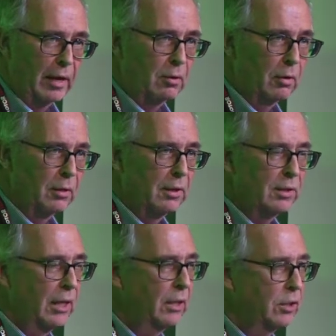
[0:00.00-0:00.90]
their
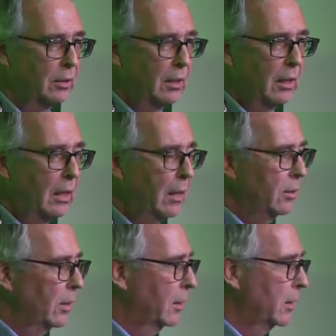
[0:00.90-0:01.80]
organization
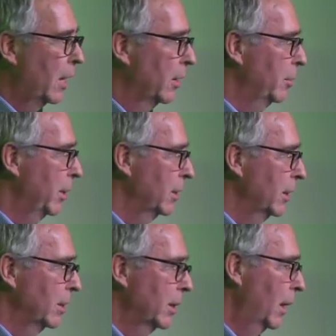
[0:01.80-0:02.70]
to conduct the
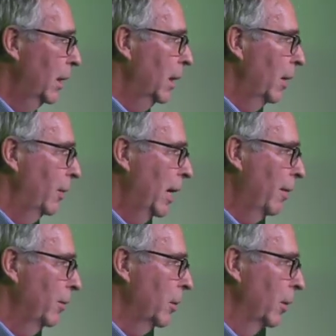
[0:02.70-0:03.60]
business. If they
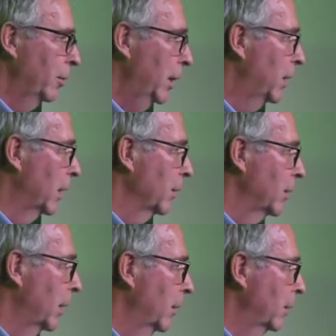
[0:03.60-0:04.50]
haven't got the retail
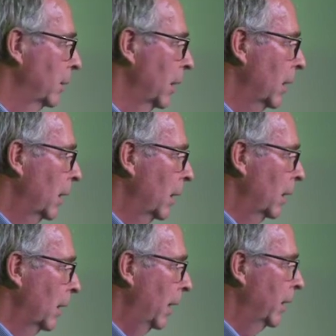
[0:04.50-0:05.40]
skills,
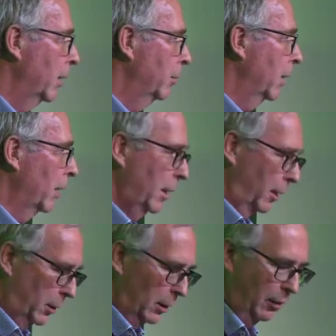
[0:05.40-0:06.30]
then it will
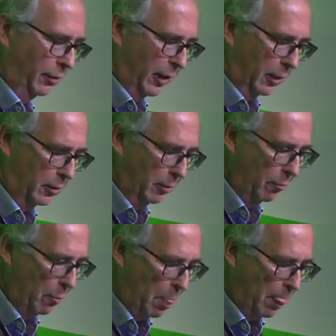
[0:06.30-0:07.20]
undoubtedly fail.
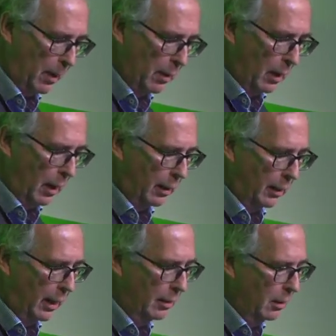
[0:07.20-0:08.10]

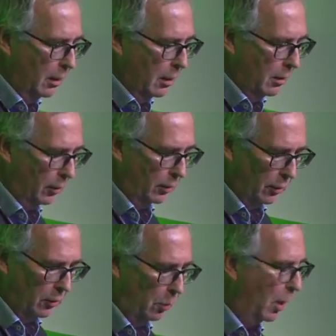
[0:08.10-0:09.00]
And then the third